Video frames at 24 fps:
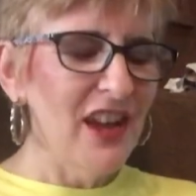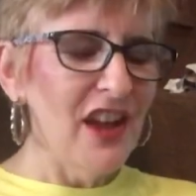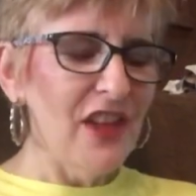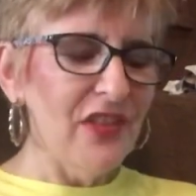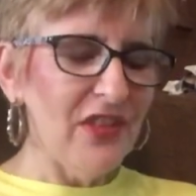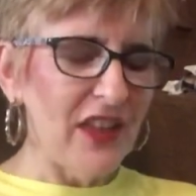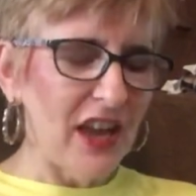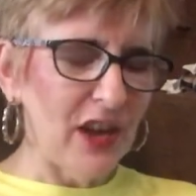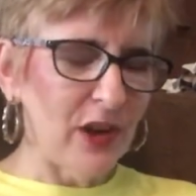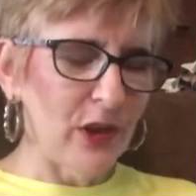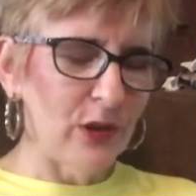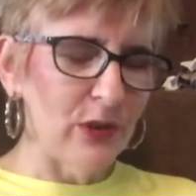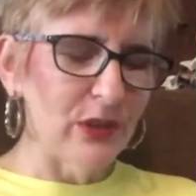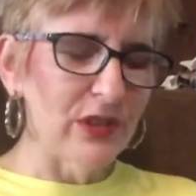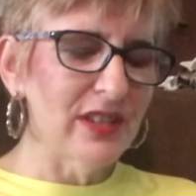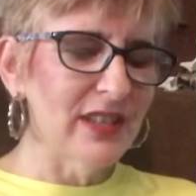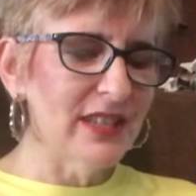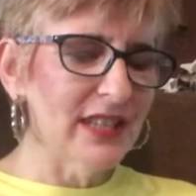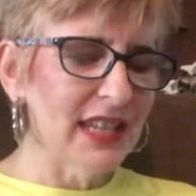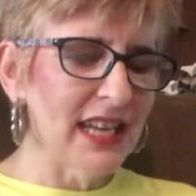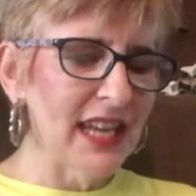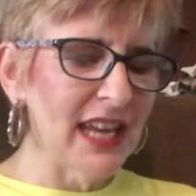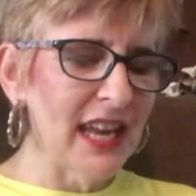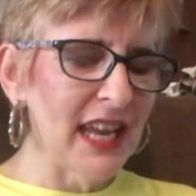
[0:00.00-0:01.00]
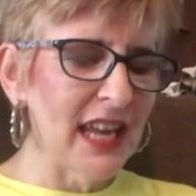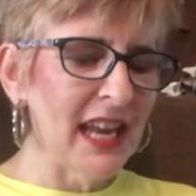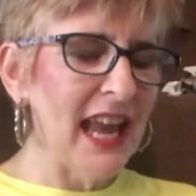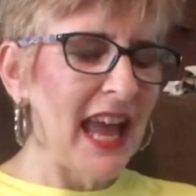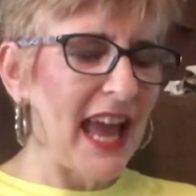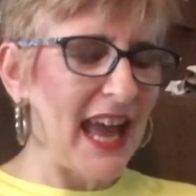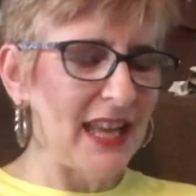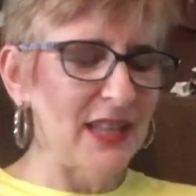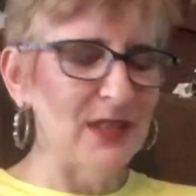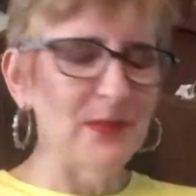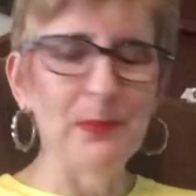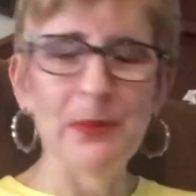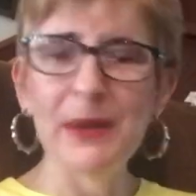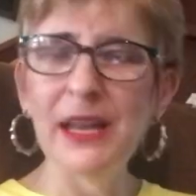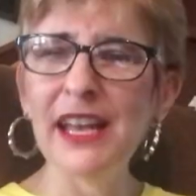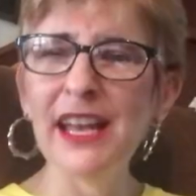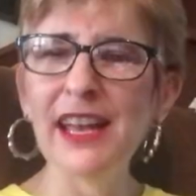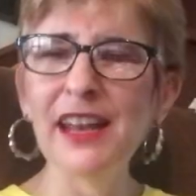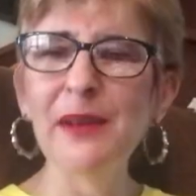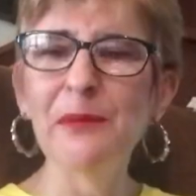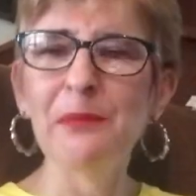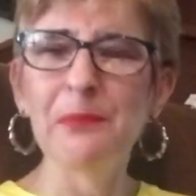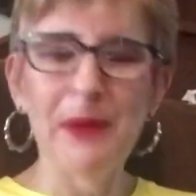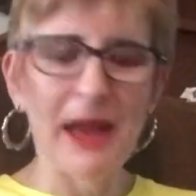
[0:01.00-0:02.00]
that her sin has
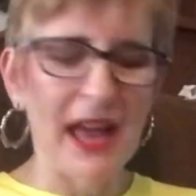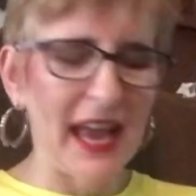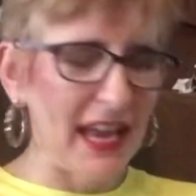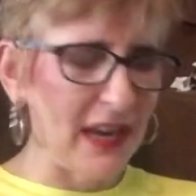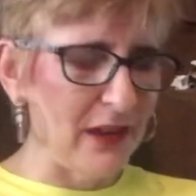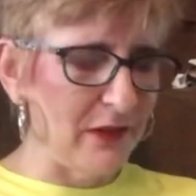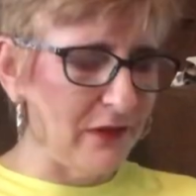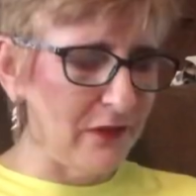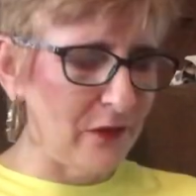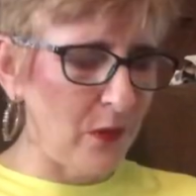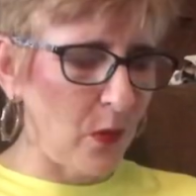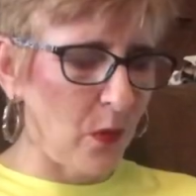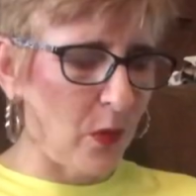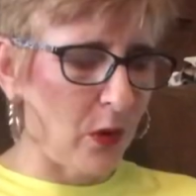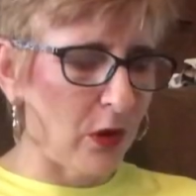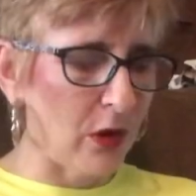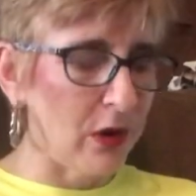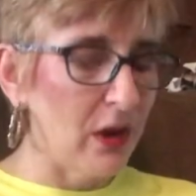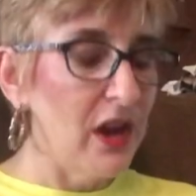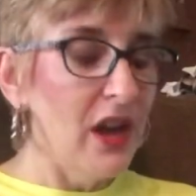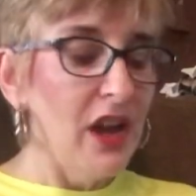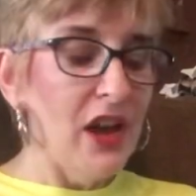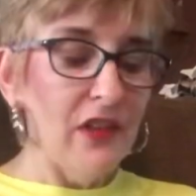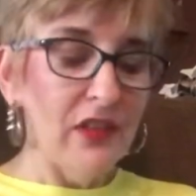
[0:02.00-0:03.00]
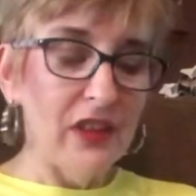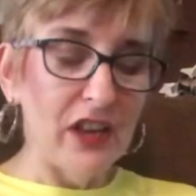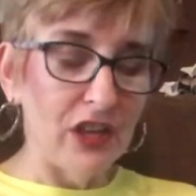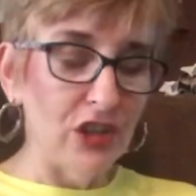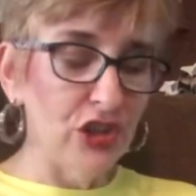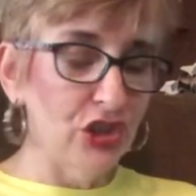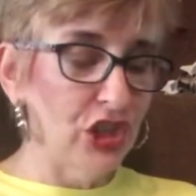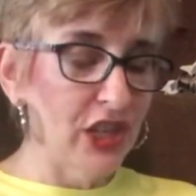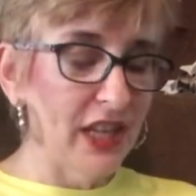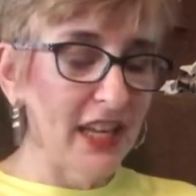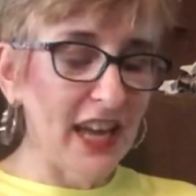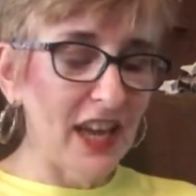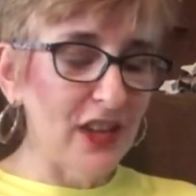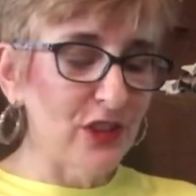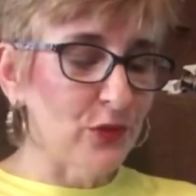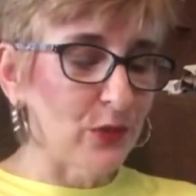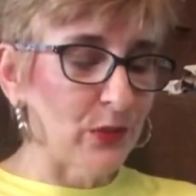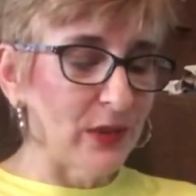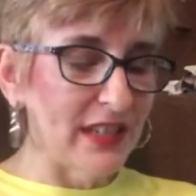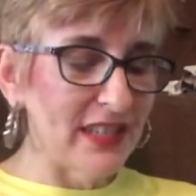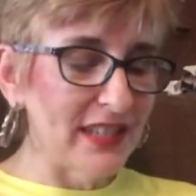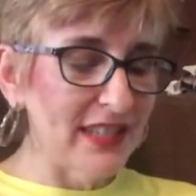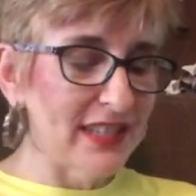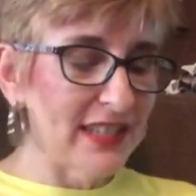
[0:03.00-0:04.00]
been paid for, that she has
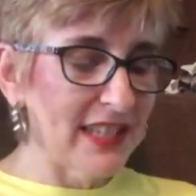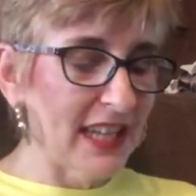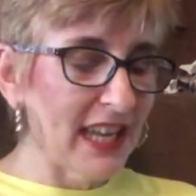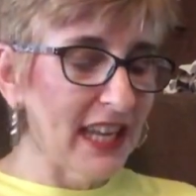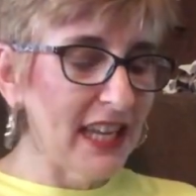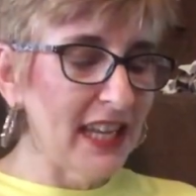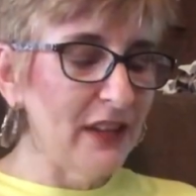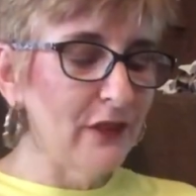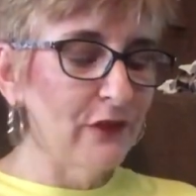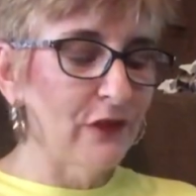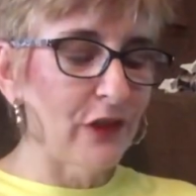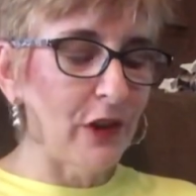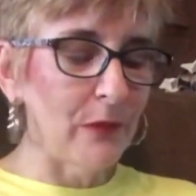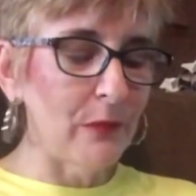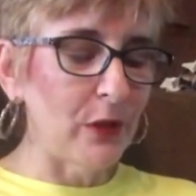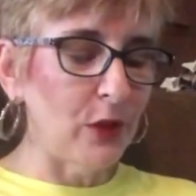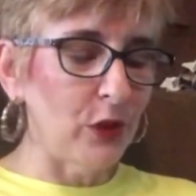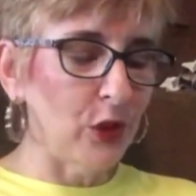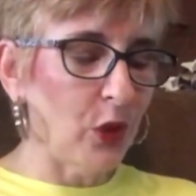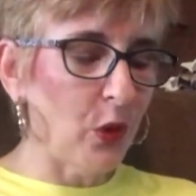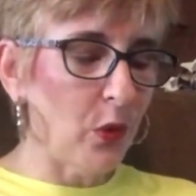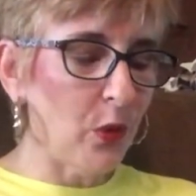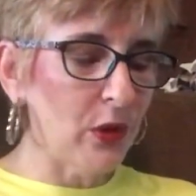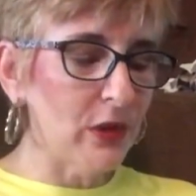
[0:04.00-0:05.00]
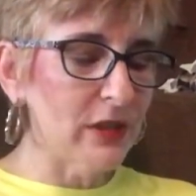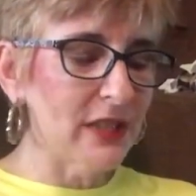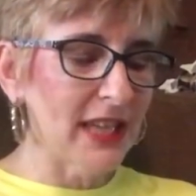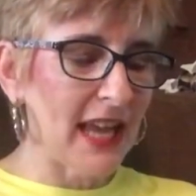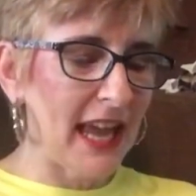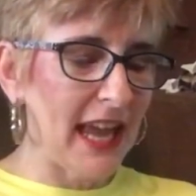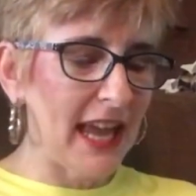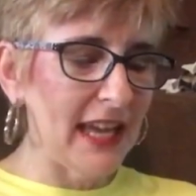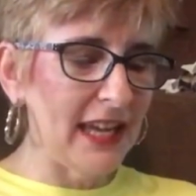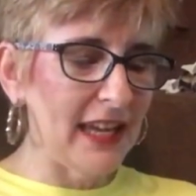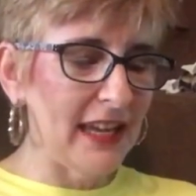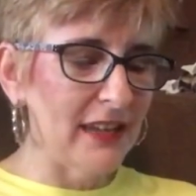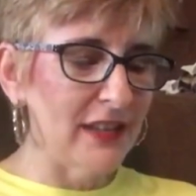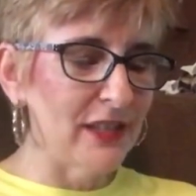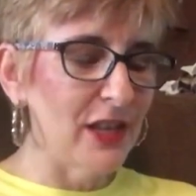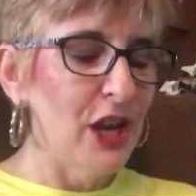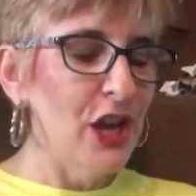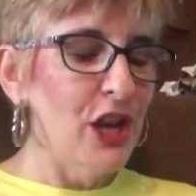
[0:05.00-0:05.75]
received from the Lord's hand